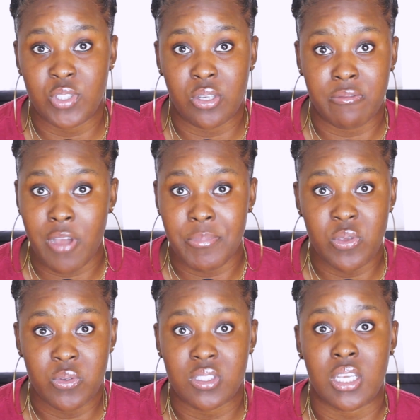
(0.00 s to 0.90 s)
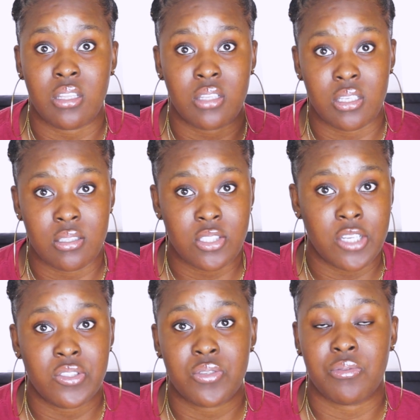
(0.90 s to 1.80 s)
you know from using the
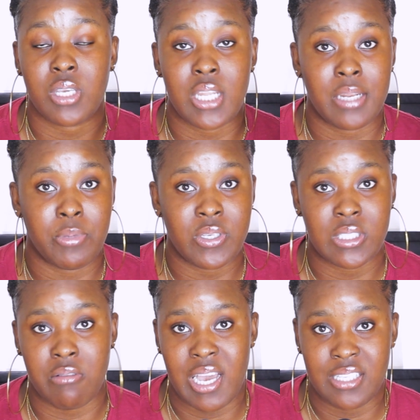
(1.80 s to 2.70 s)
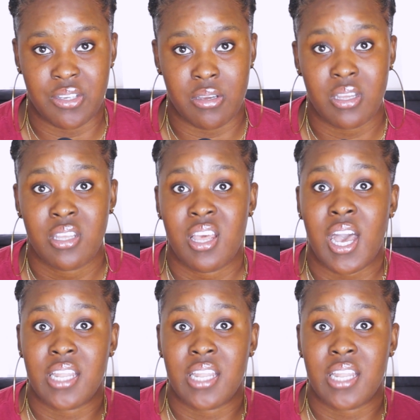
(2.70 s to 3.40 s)
sunscreen and moisturizer